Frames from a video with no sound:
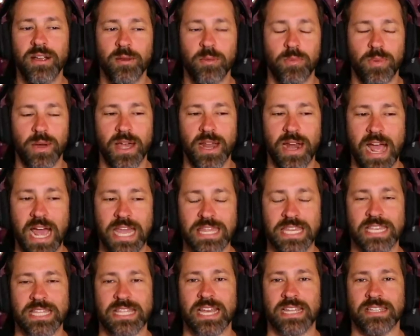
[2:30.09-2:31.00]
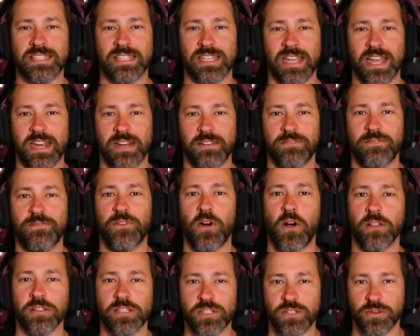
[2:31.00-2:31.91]
But I think that's the kind of
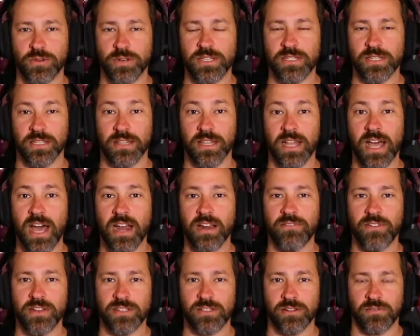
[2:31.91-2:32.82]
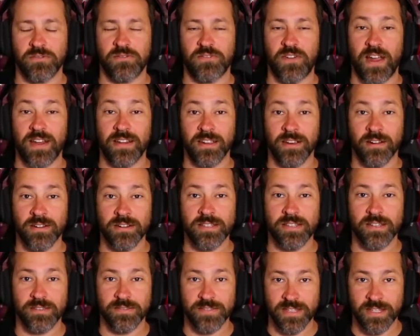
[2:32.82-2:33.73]
false choice a lot of us are finding
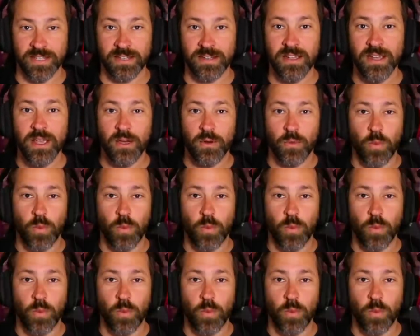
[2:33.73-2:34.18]
ourselves in,